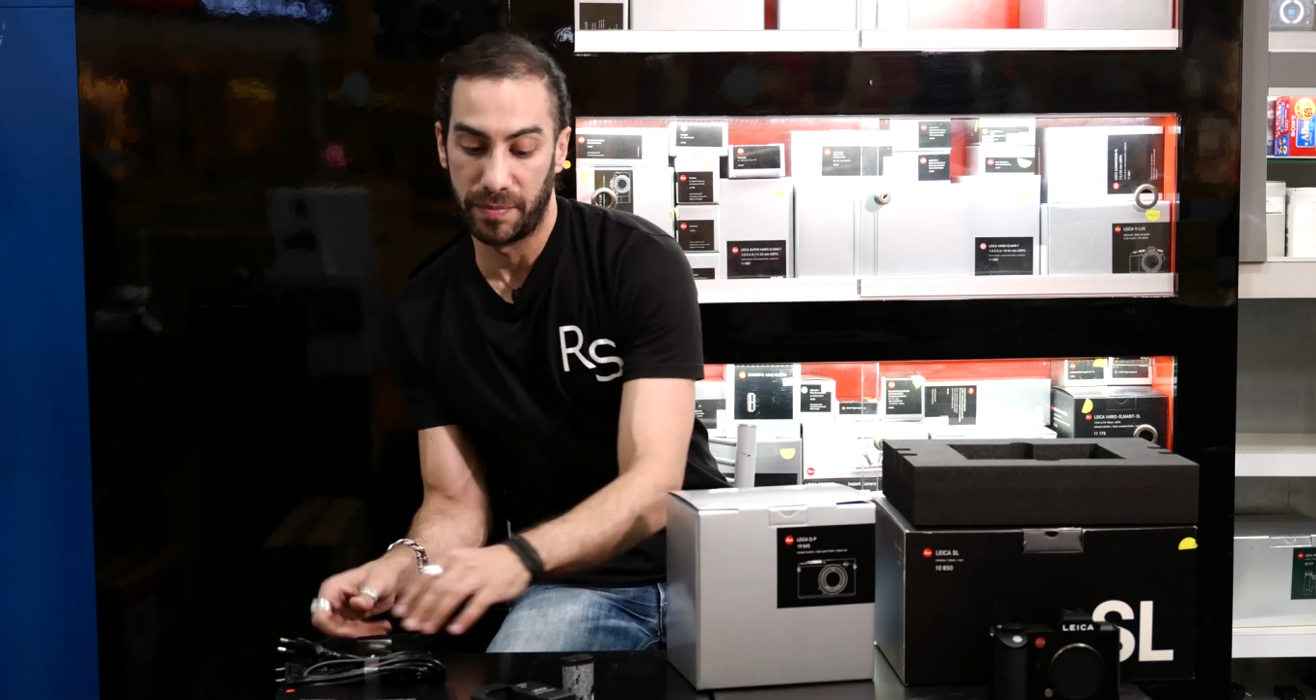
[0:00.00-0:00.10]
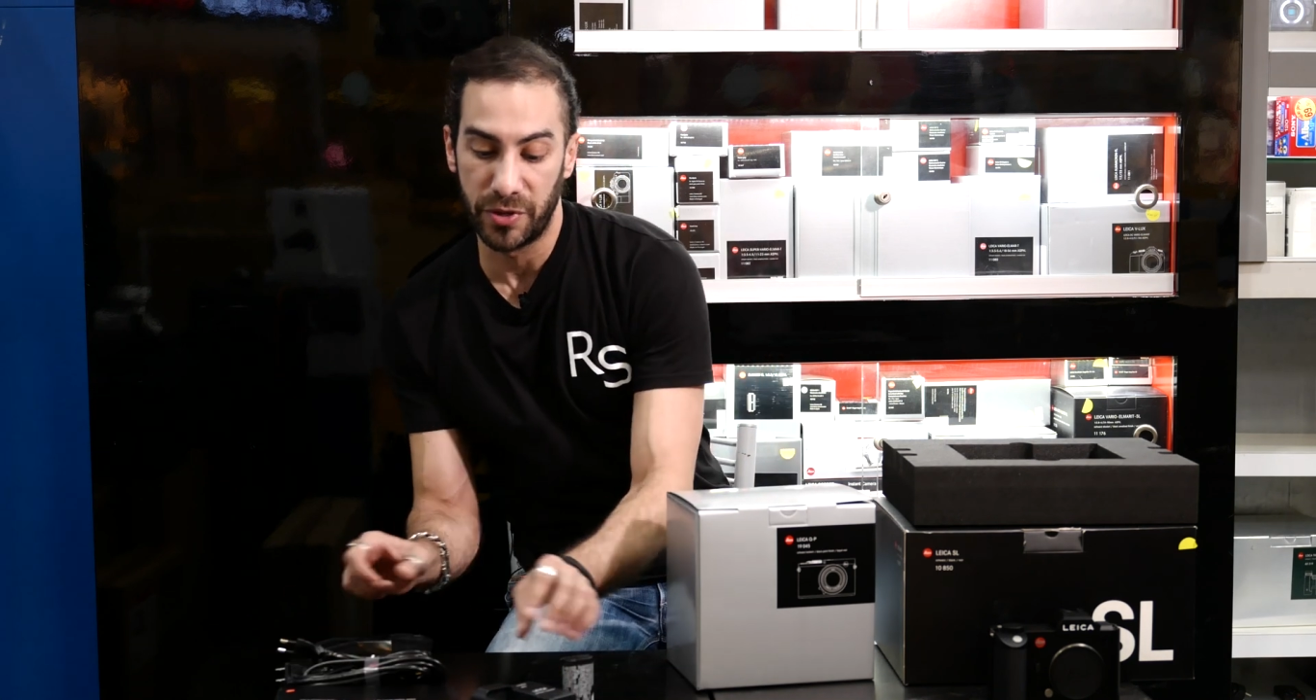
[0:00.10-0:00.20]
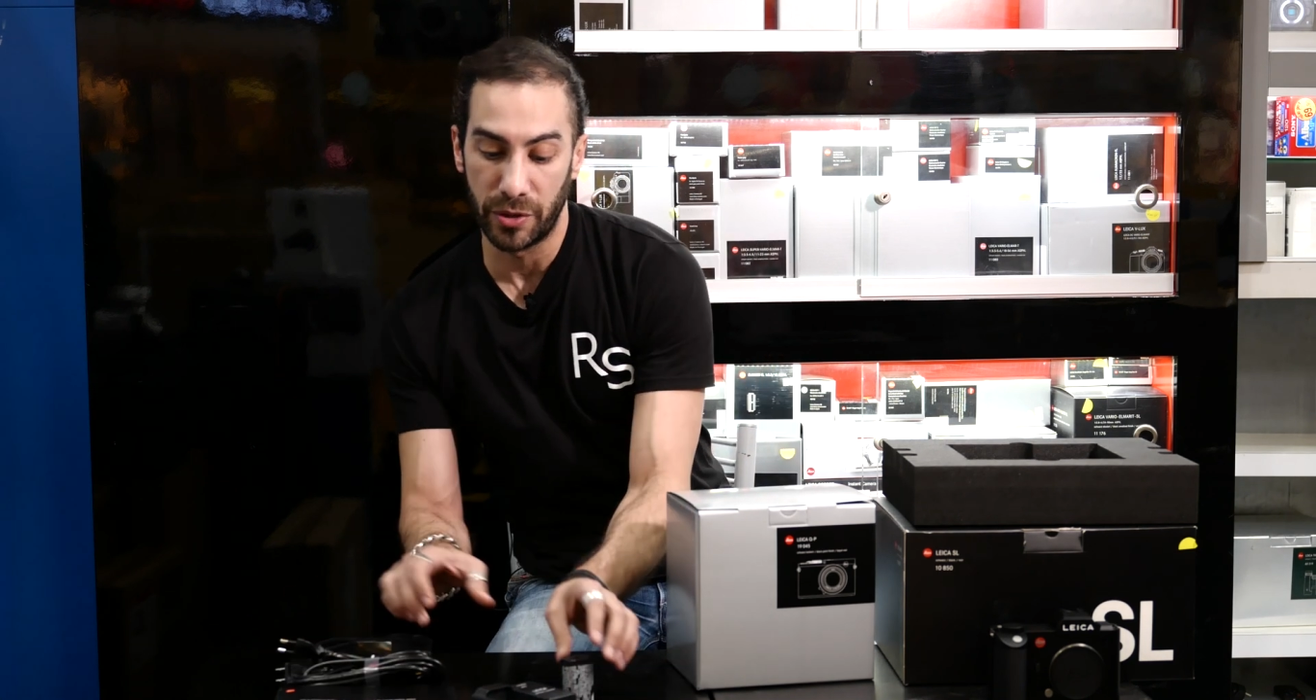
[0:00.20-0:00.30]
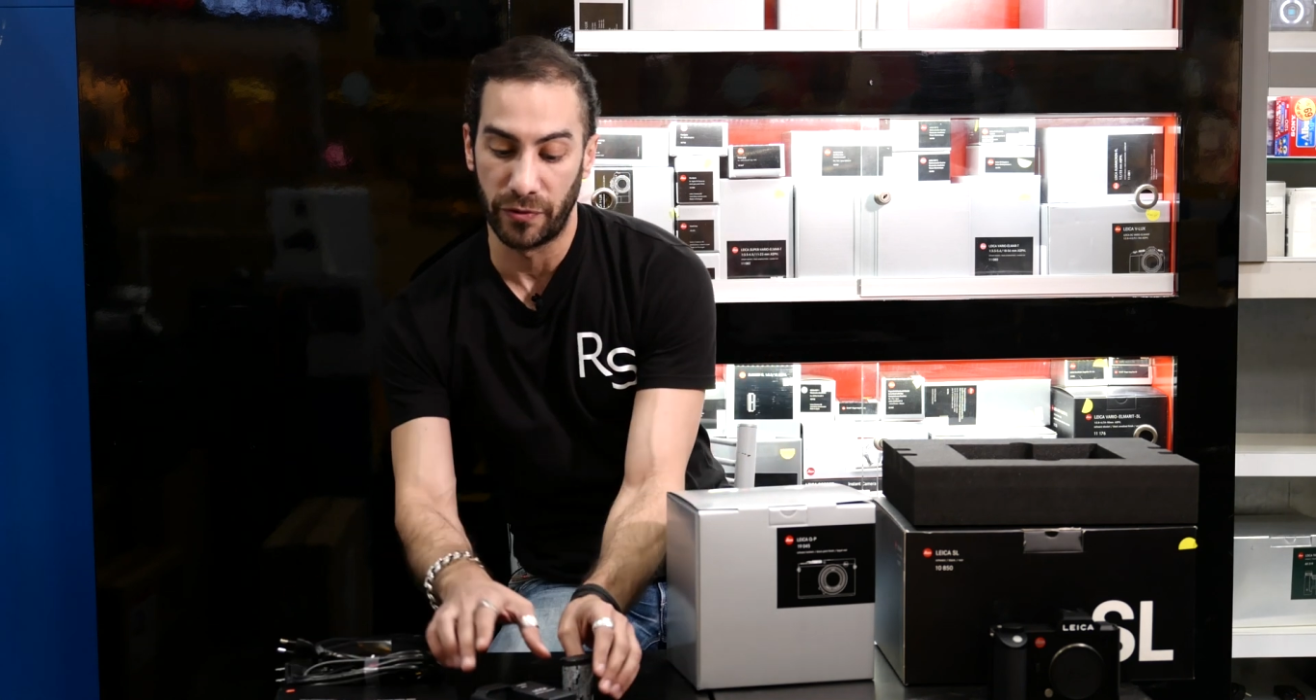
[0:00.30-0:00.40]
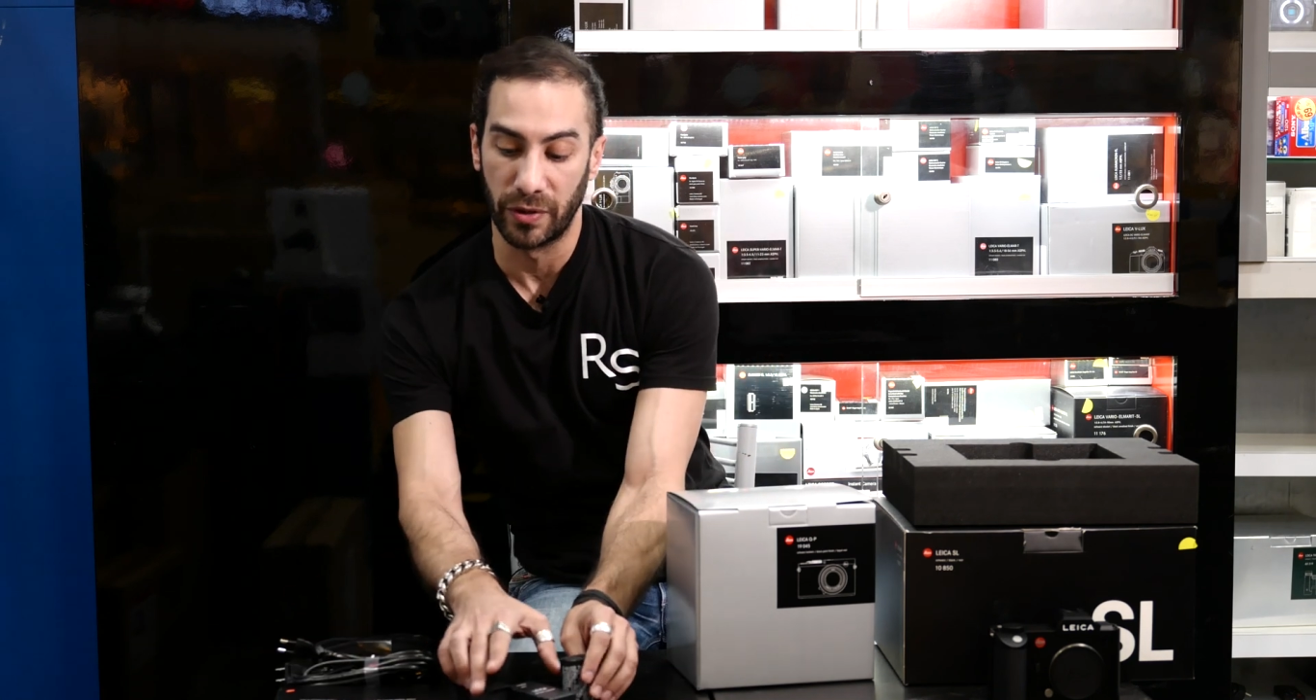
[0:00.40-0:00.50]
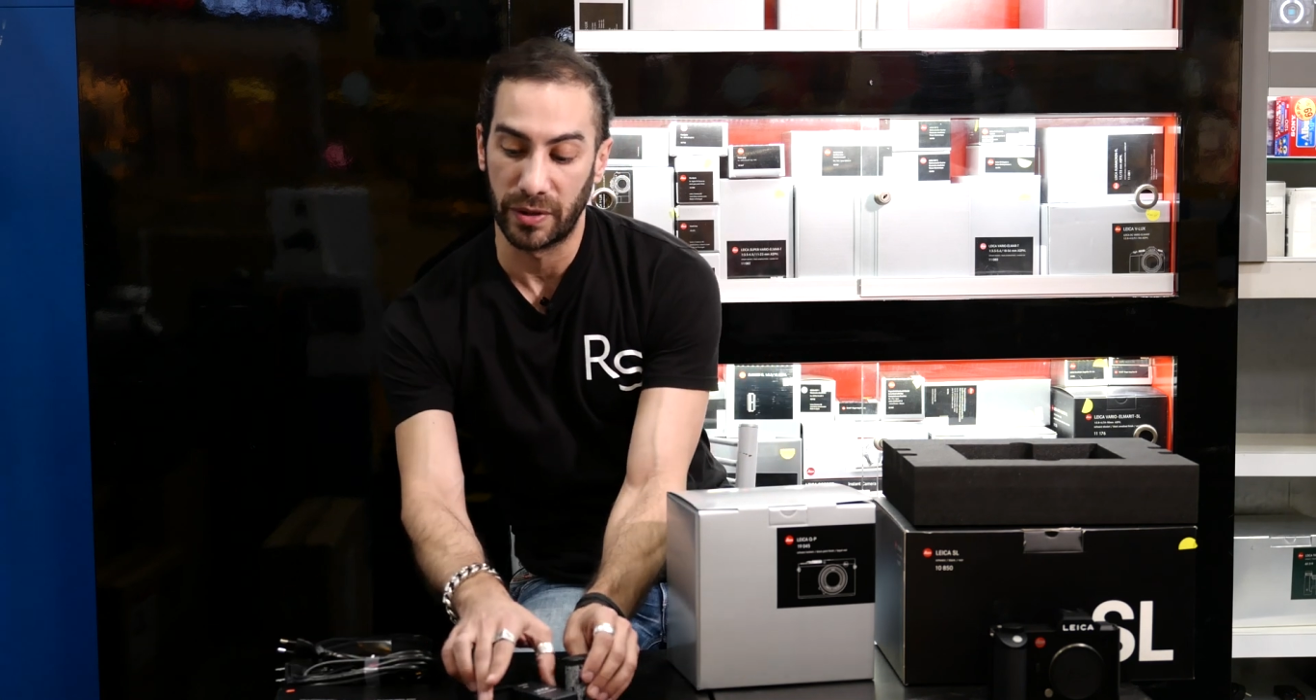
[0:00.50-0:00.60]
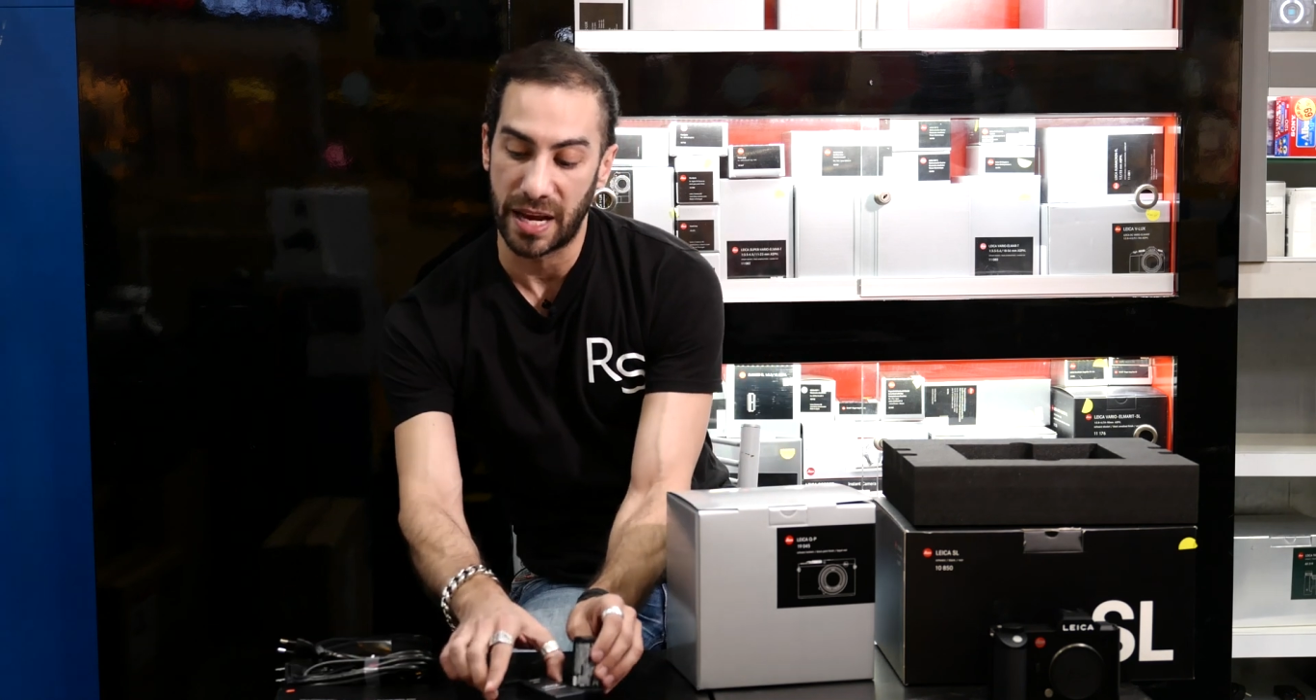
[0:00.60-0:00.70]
beautiful